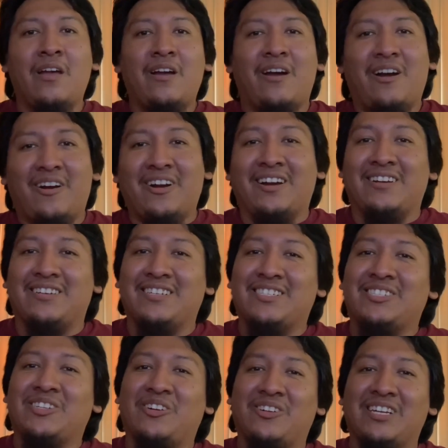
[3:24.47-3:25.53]
All right,
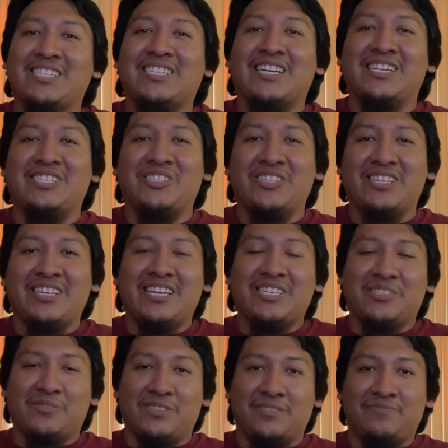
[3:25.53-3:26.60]
let's get into the
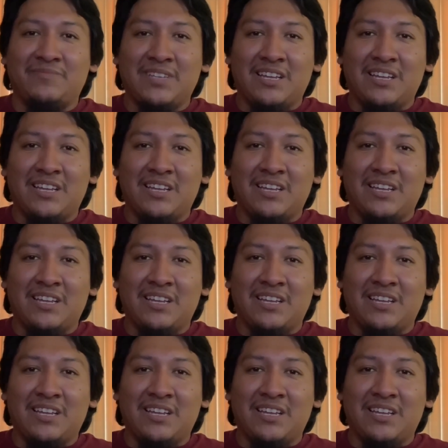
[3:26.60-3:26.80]
next one.